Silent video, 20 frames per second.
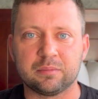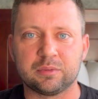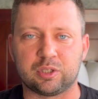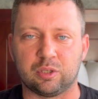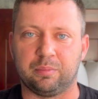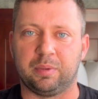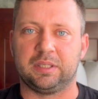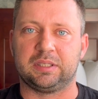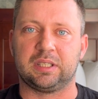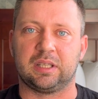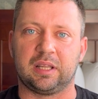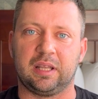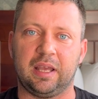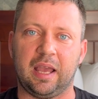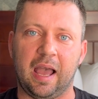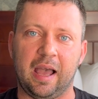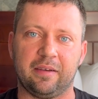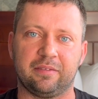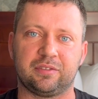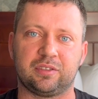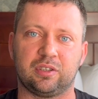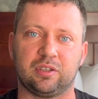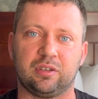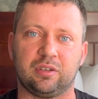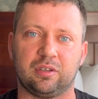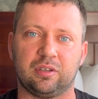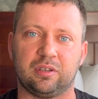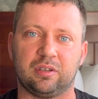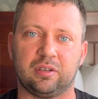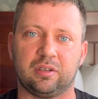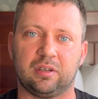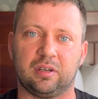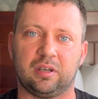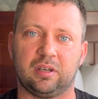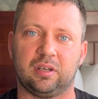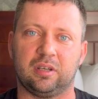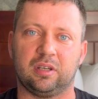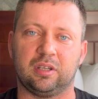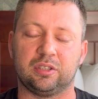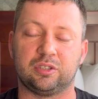So basically,
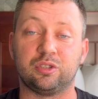after